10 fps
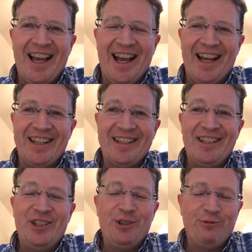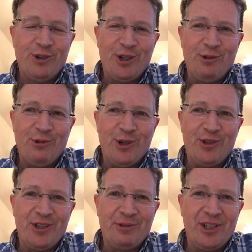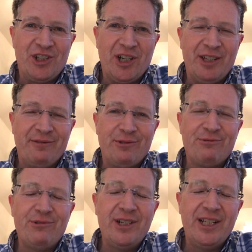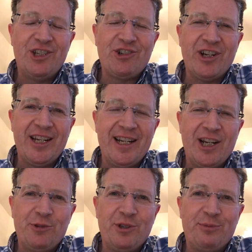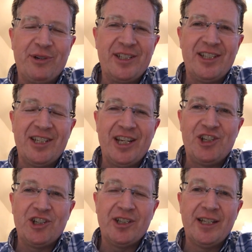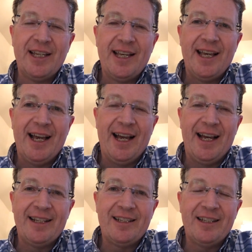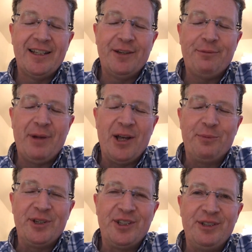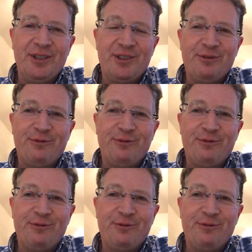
And you've won an award this week, Charlie, for really trying hard with your presentation and helping you to